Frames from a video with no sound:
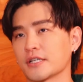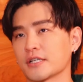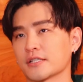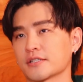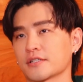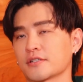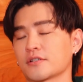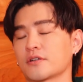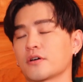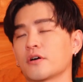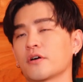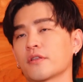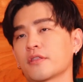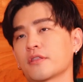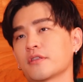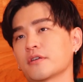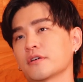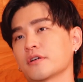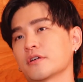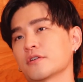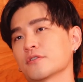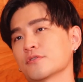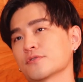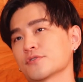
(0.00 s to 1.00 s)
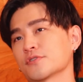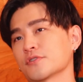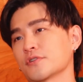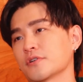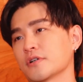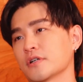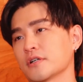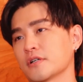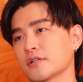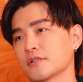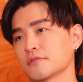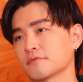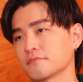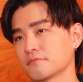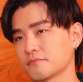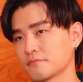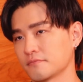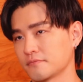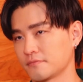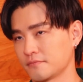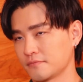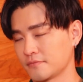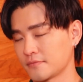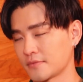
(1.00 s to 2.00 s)
as an author and also a
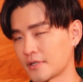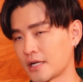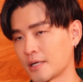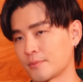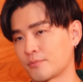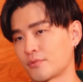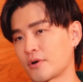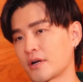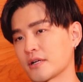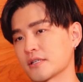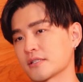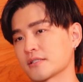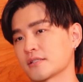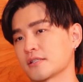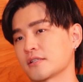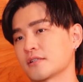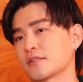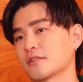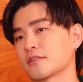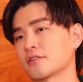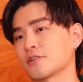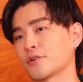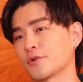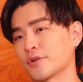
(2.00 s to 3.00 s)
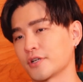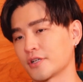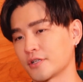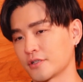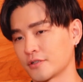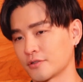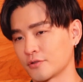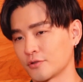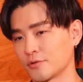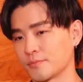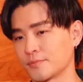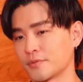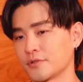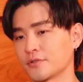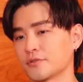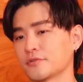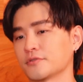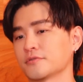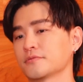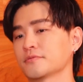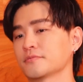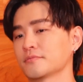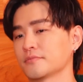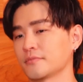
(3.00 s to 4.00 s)
uprising, going
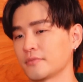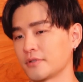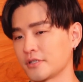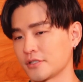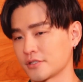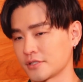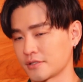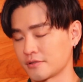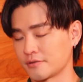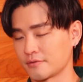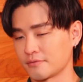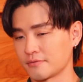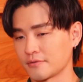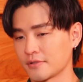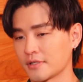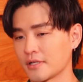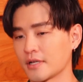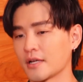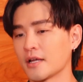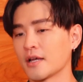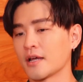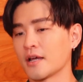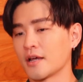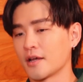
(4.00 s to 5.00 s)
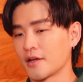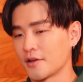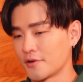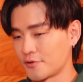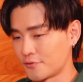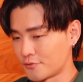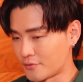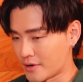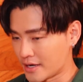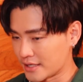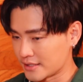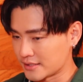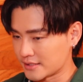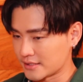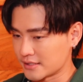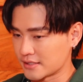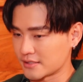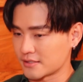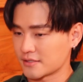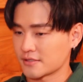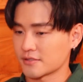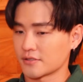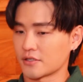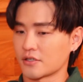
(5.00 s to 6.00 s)
global Malaysian
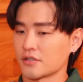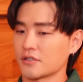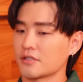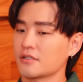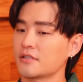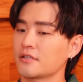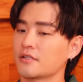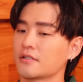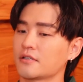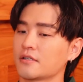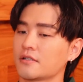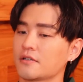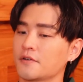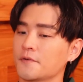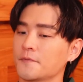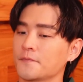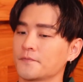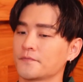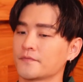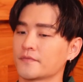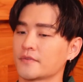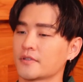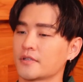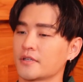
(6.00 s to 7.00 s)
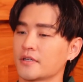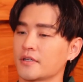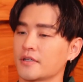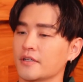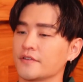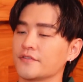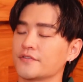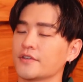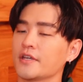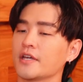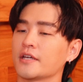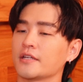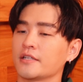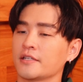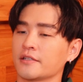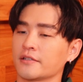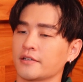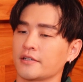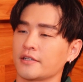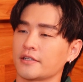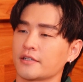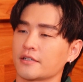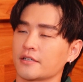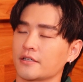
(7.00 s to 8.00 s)
rising star, is there any
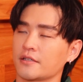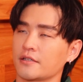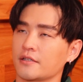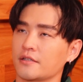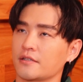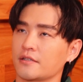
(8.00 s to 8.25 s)
like